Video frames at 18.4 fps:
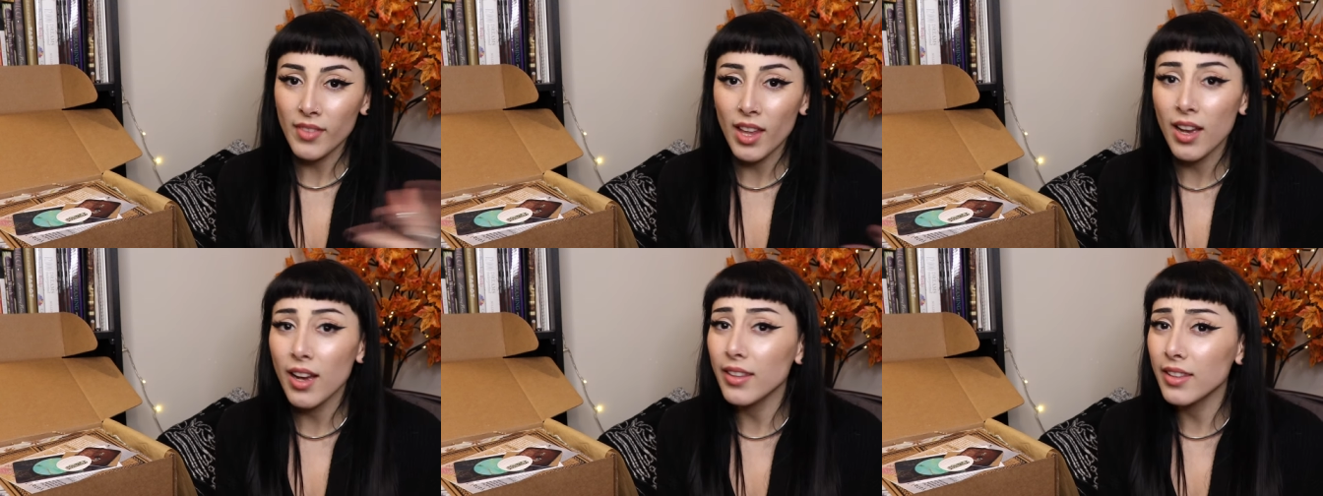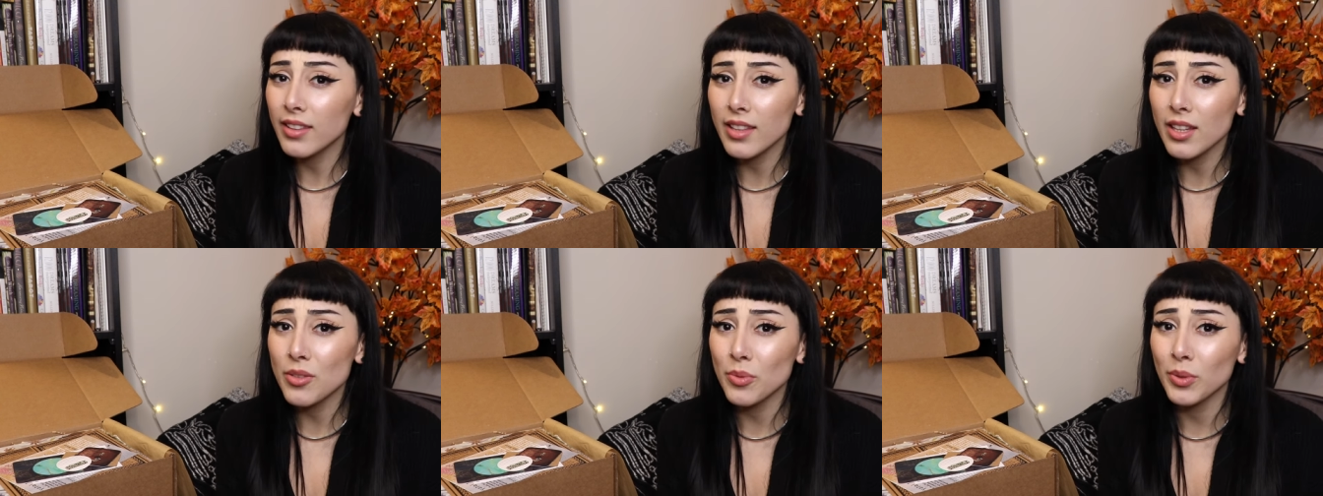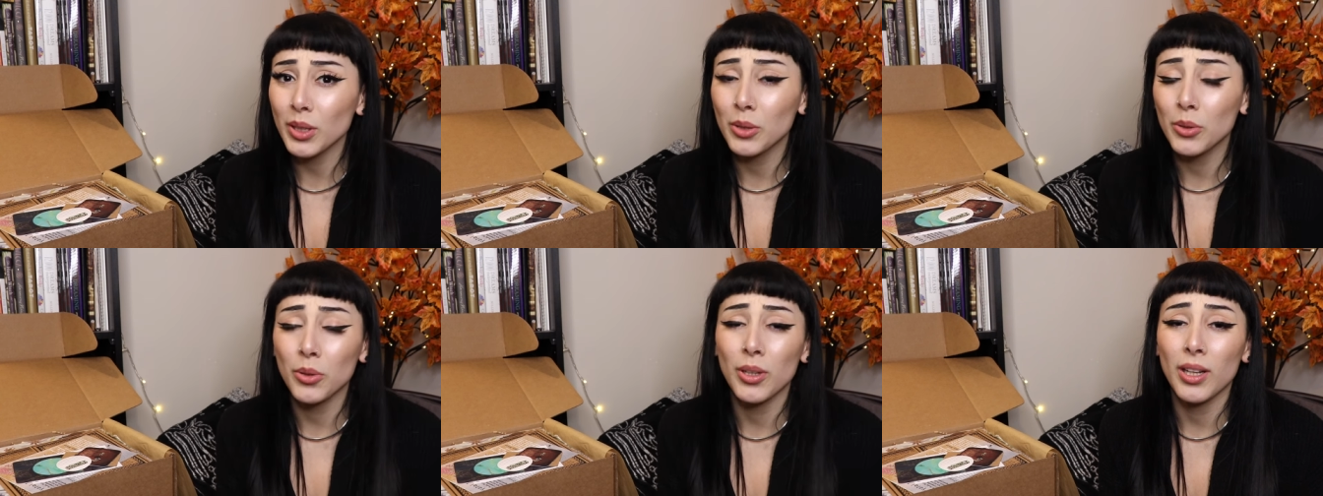I think that's
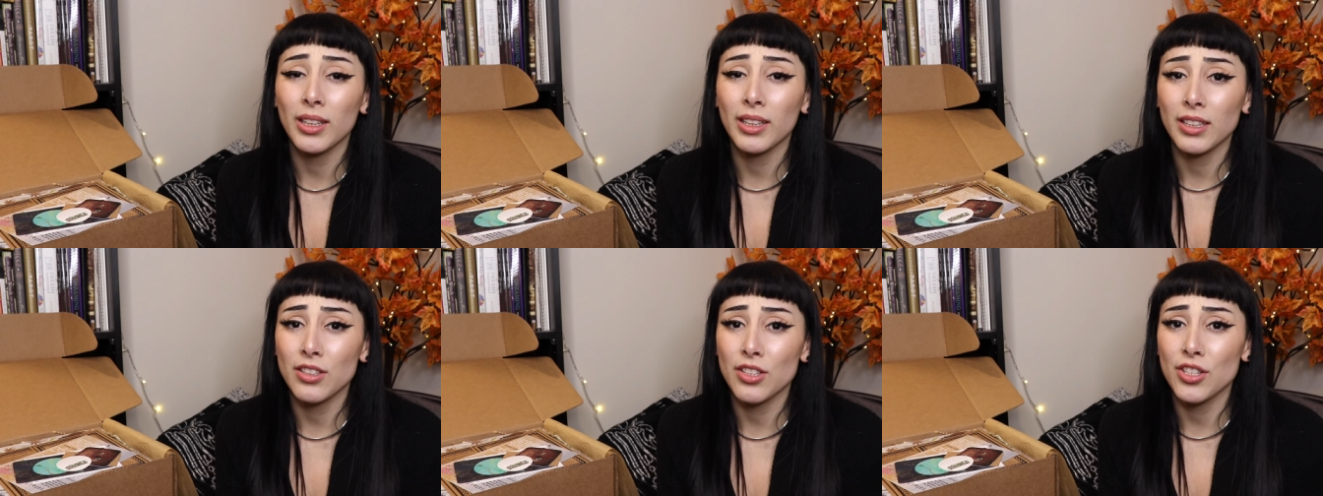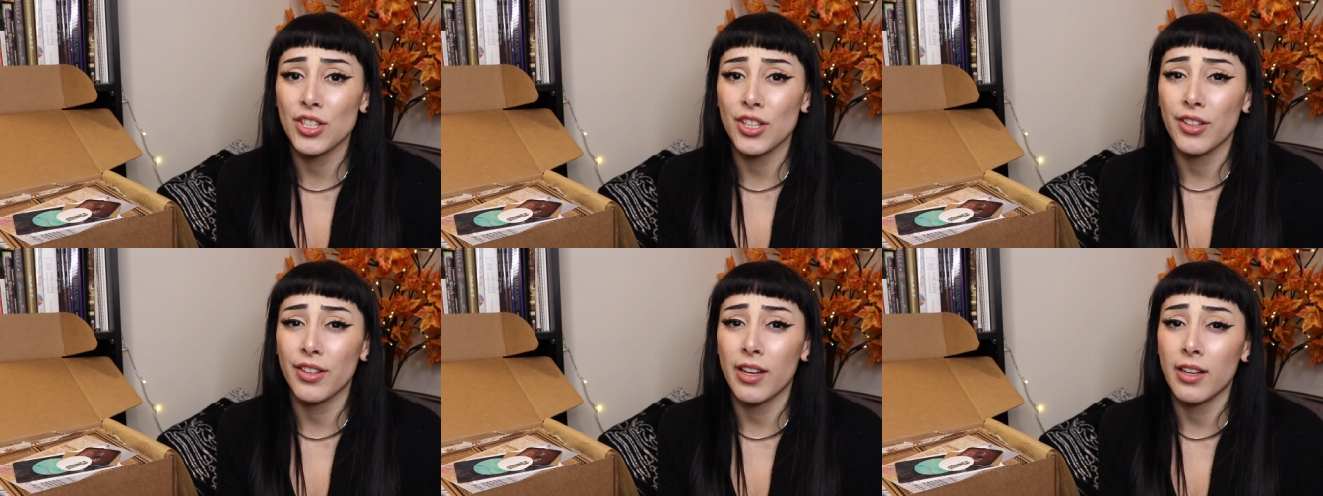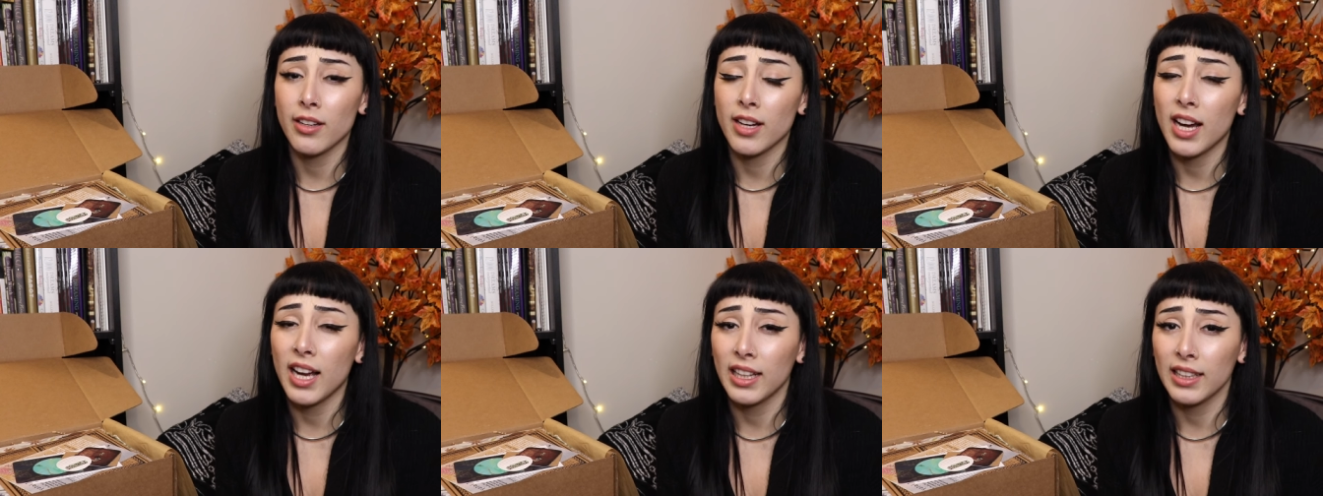really cool. I like to share that
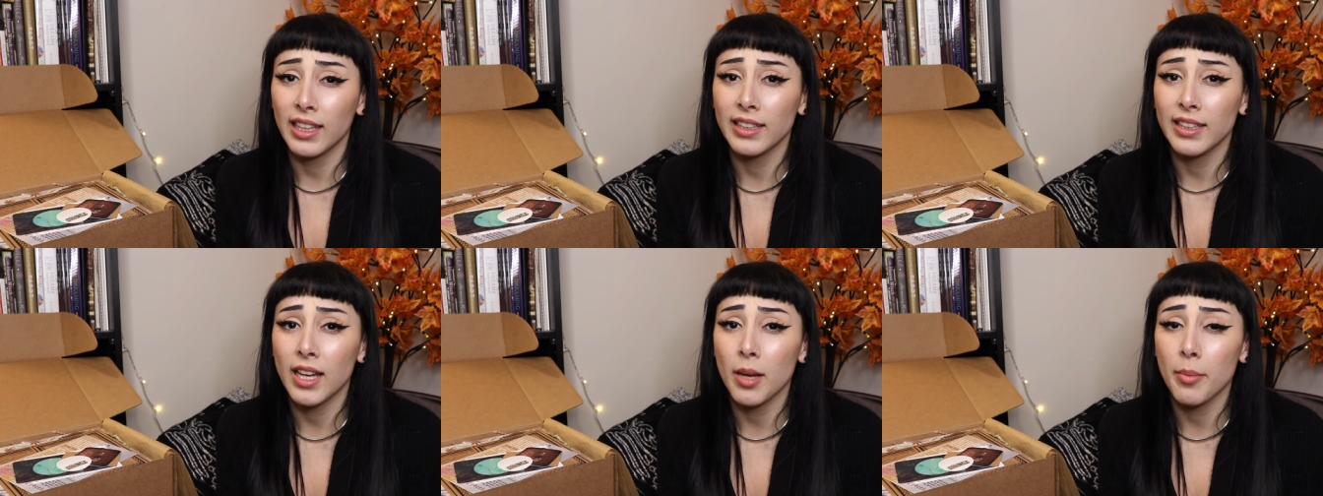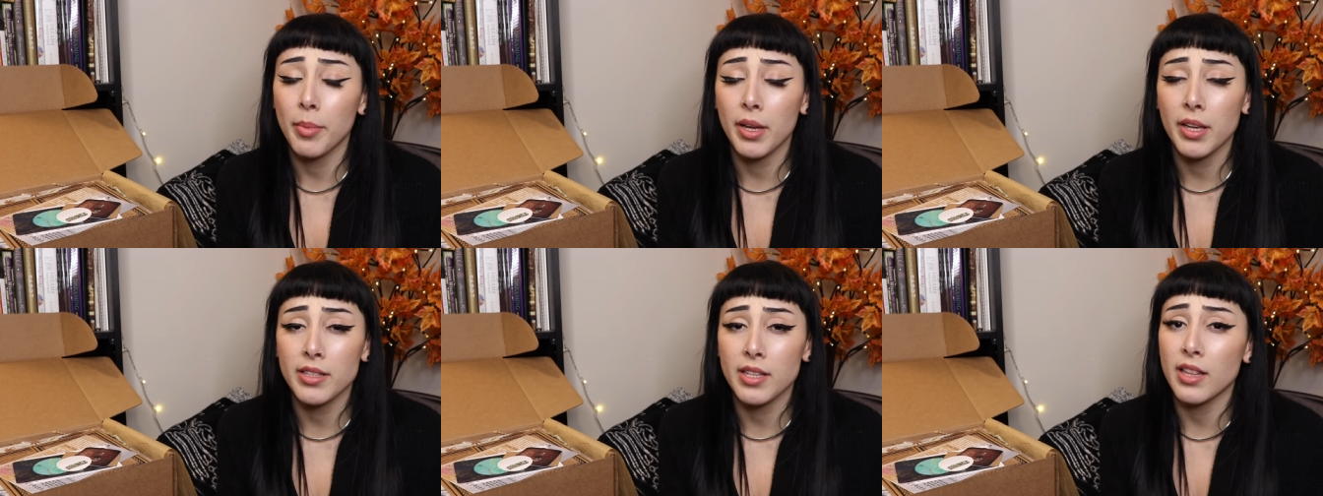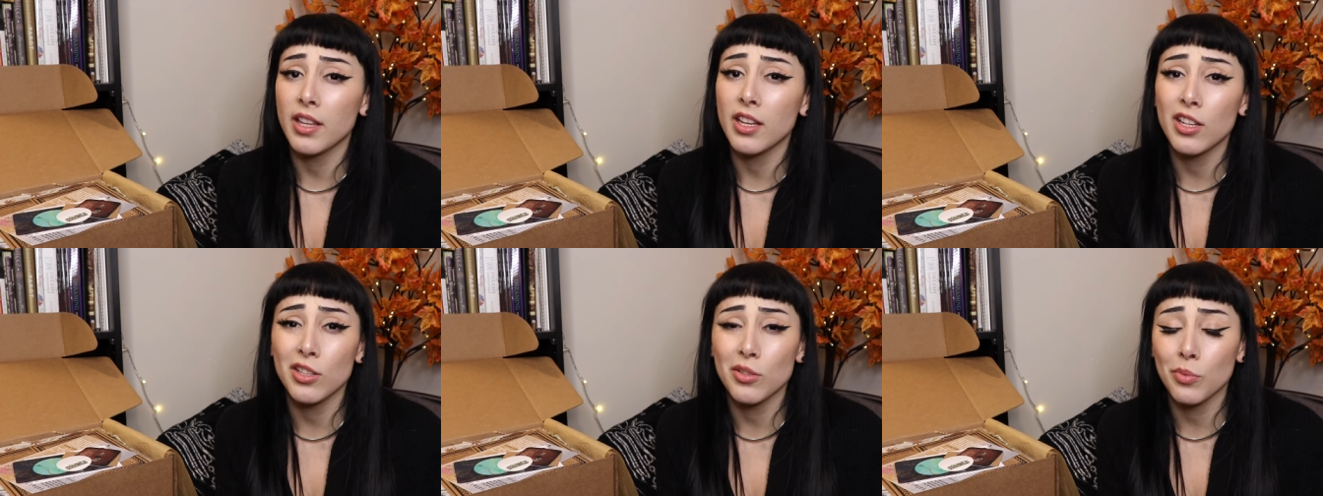and highlight that because I
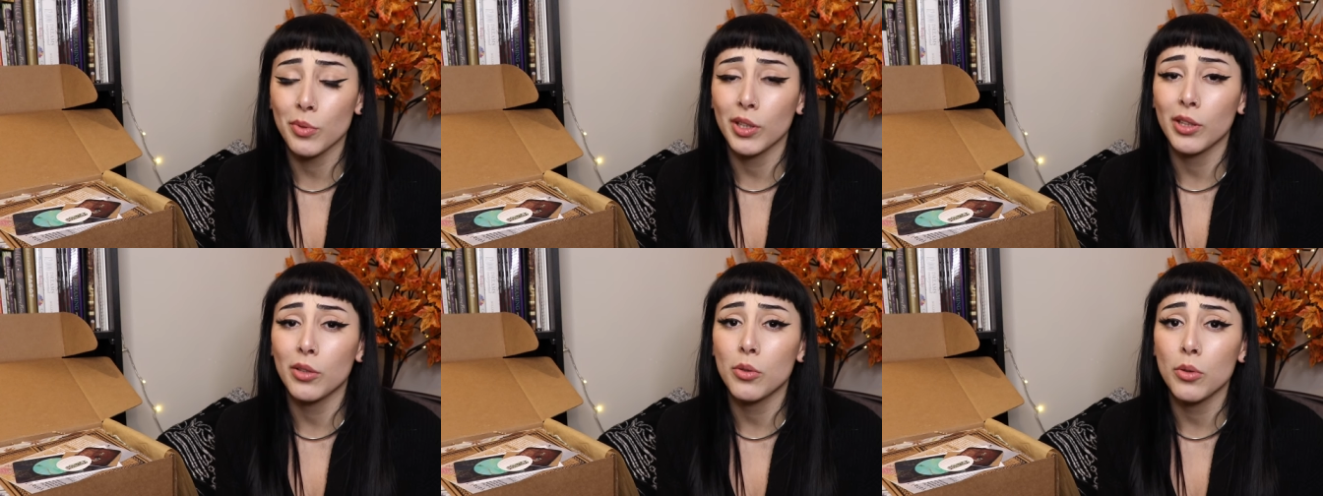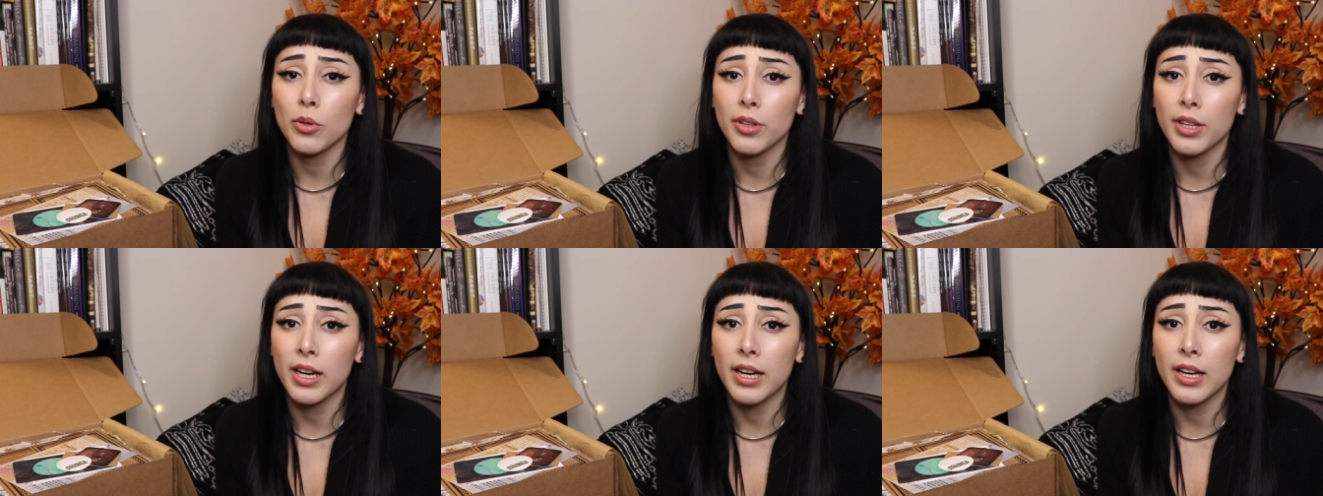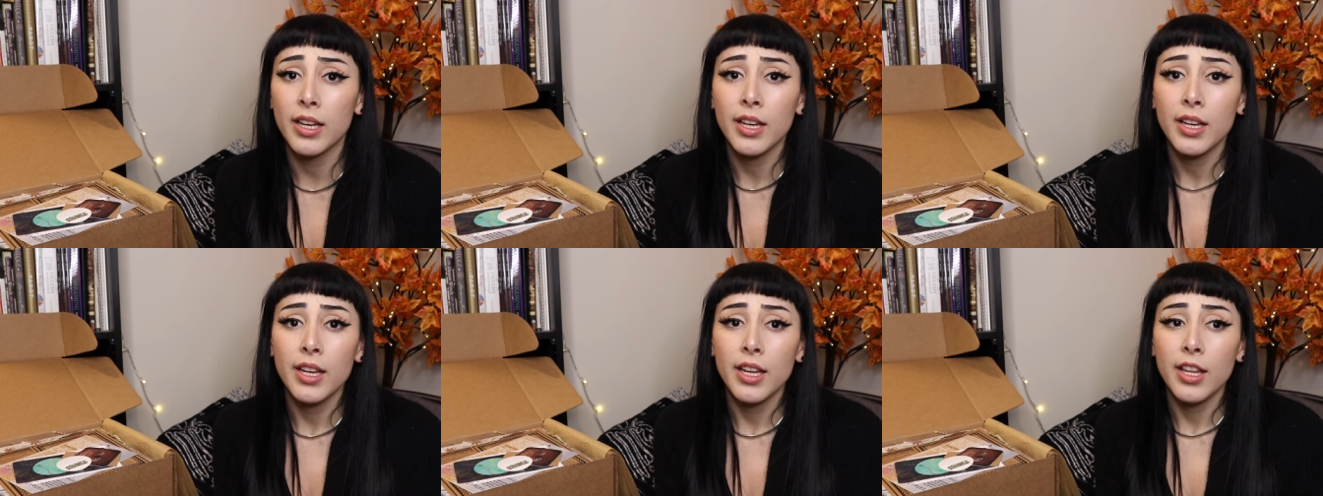think it's really cool that